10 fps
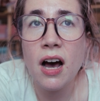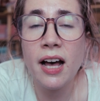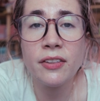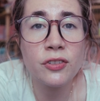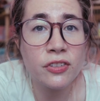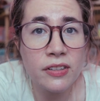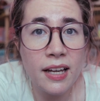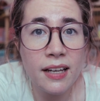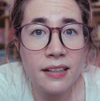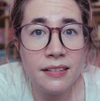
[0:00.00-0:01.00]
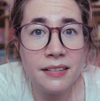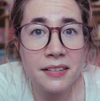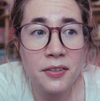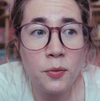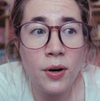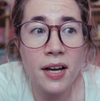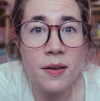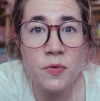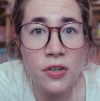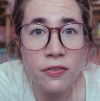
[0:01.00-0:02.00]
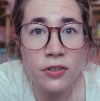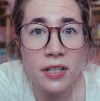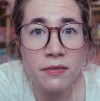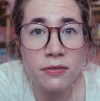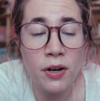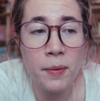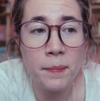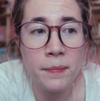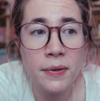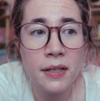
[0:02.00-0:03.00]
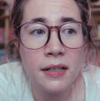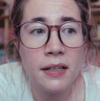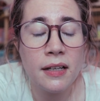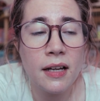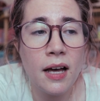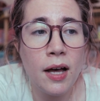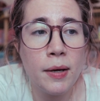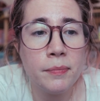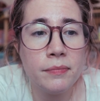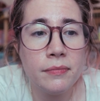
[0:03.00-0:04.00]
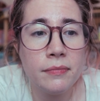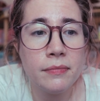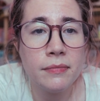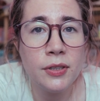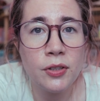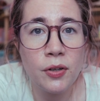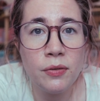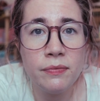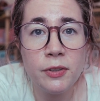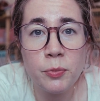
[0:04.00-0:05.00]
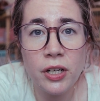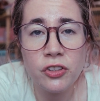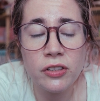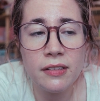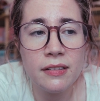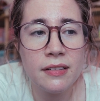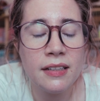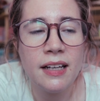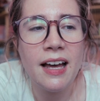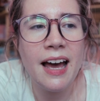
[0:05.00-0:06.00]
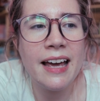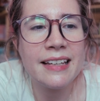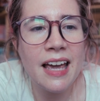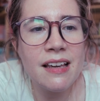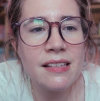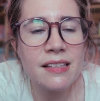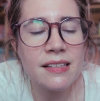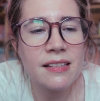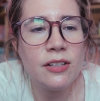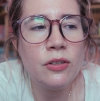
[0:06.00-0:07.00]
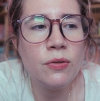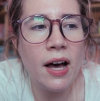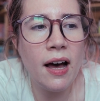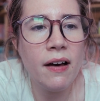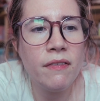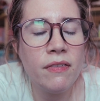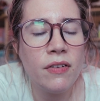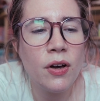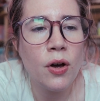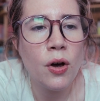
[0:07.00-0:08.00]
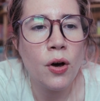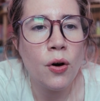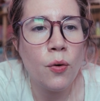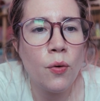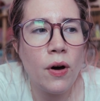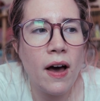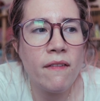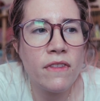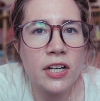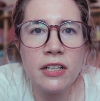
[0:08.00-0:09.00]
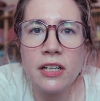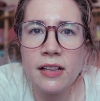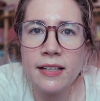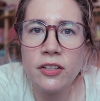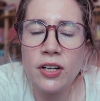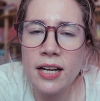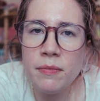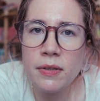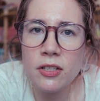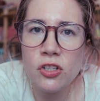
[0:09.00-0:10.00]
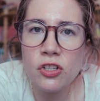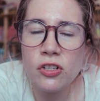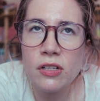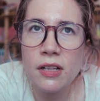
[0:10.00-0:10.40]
understand why I'm suffering from you know, depression. I guess you have a very clear image,